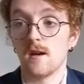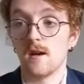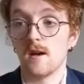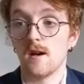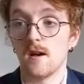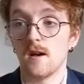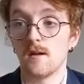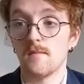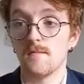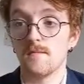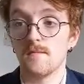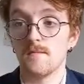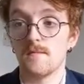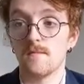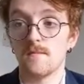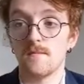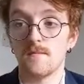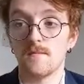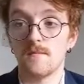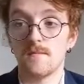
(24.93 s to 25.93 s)
I
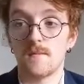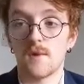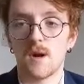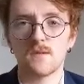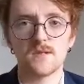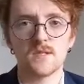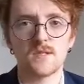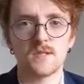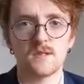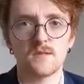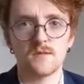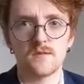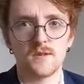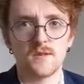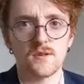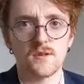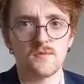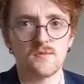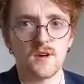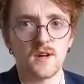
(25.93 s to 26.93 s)
wasn't doing
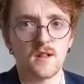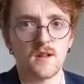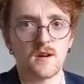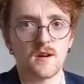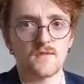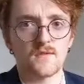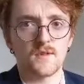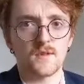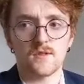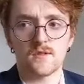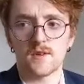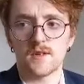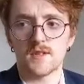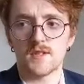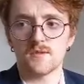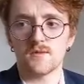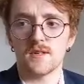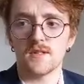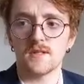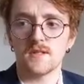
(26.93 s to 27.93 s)
too well after I
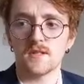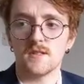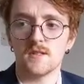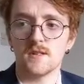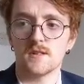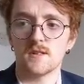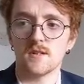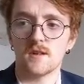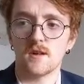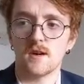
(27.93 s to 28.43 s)
graduated.